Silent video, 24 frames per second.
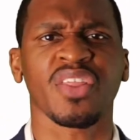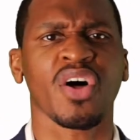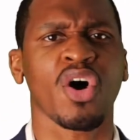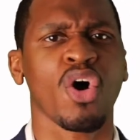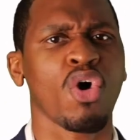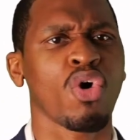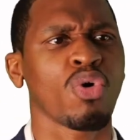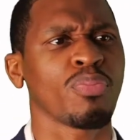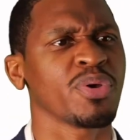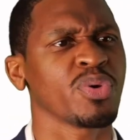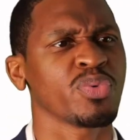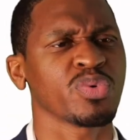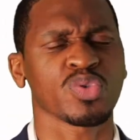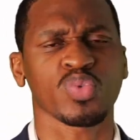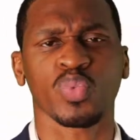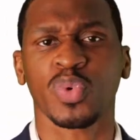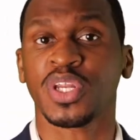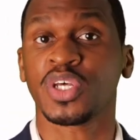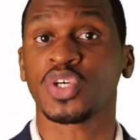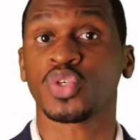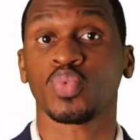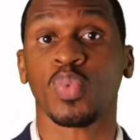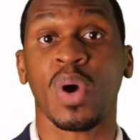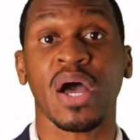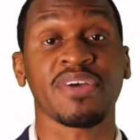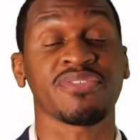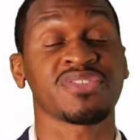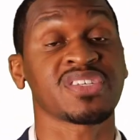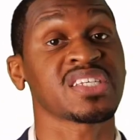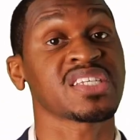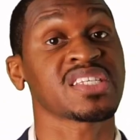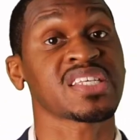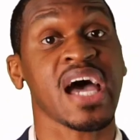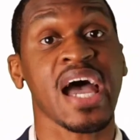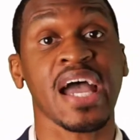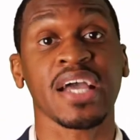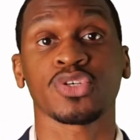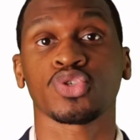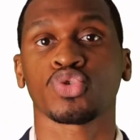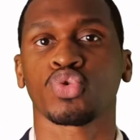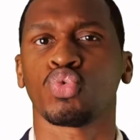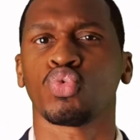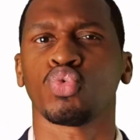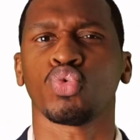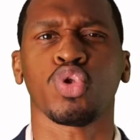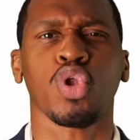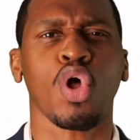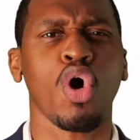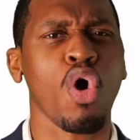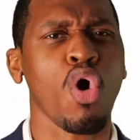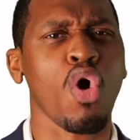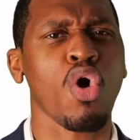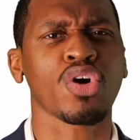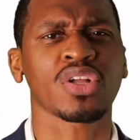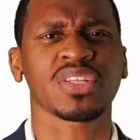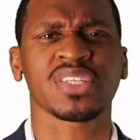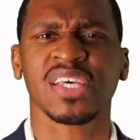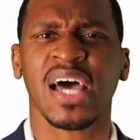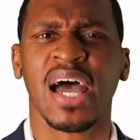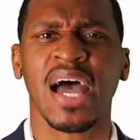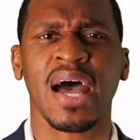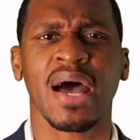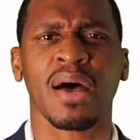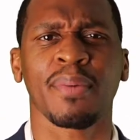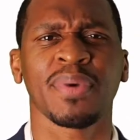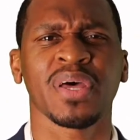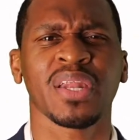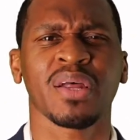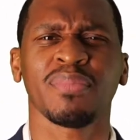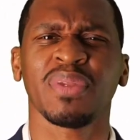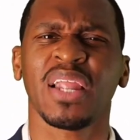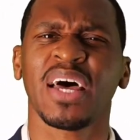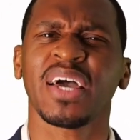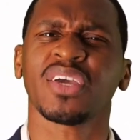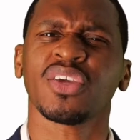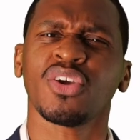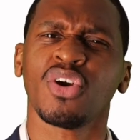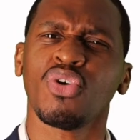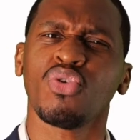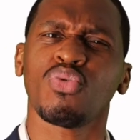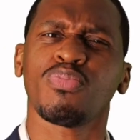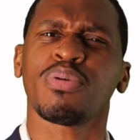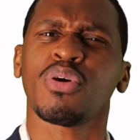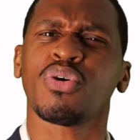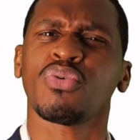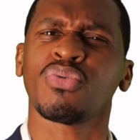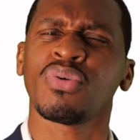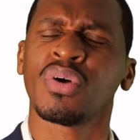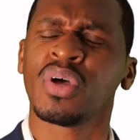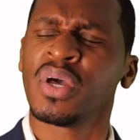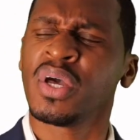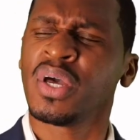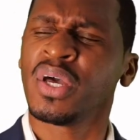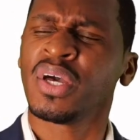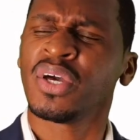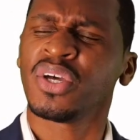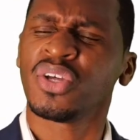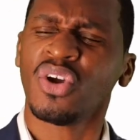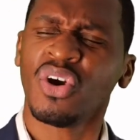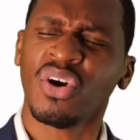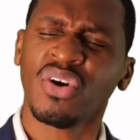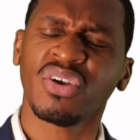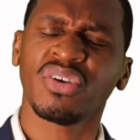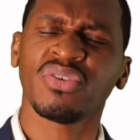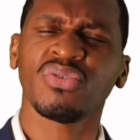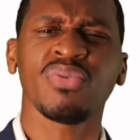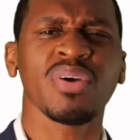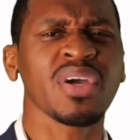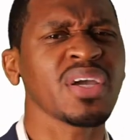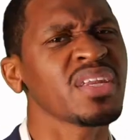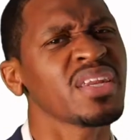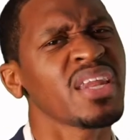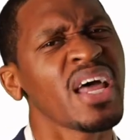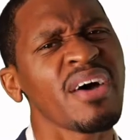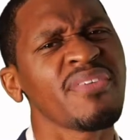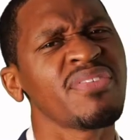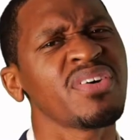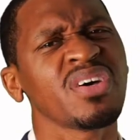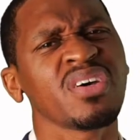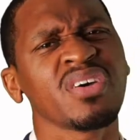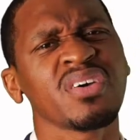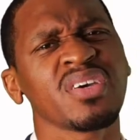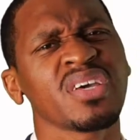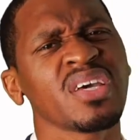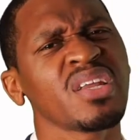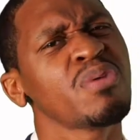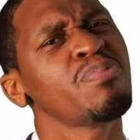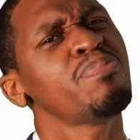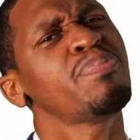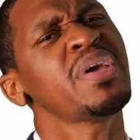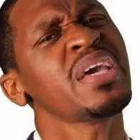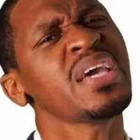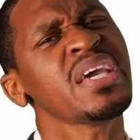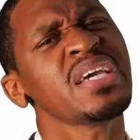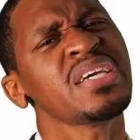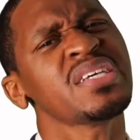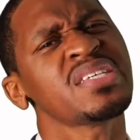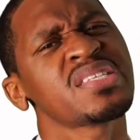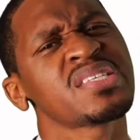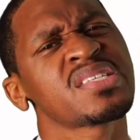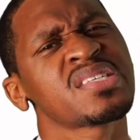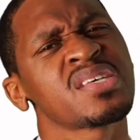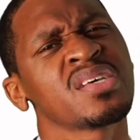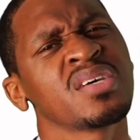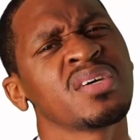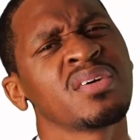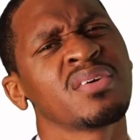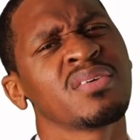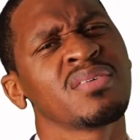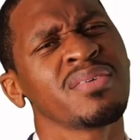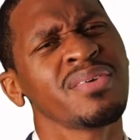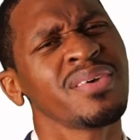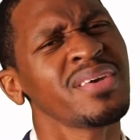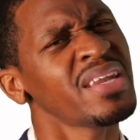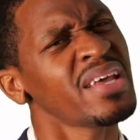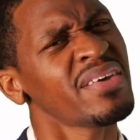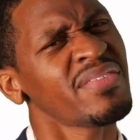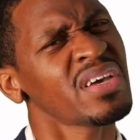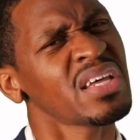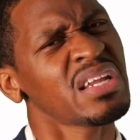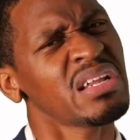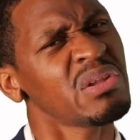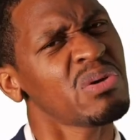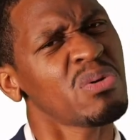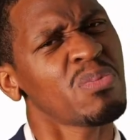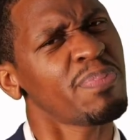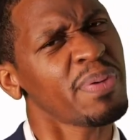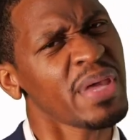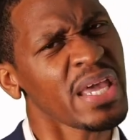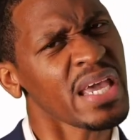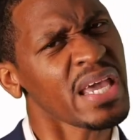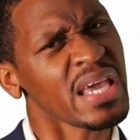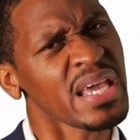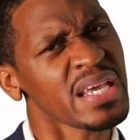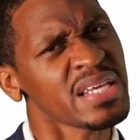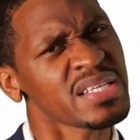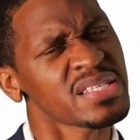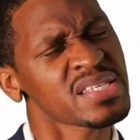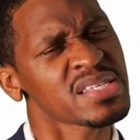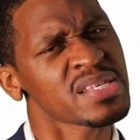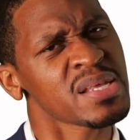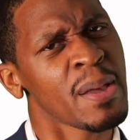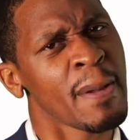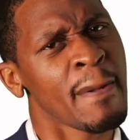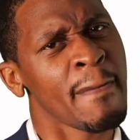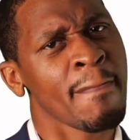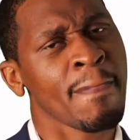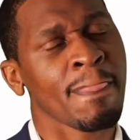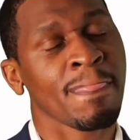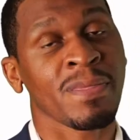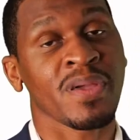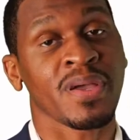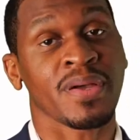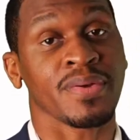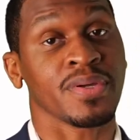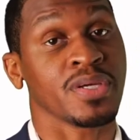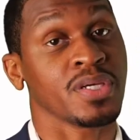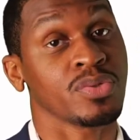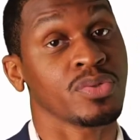homie was with his wife since high school, long time, and I'm like, "Yo, bro, you ain't never get a piece? You ain't never get a little piece?" And he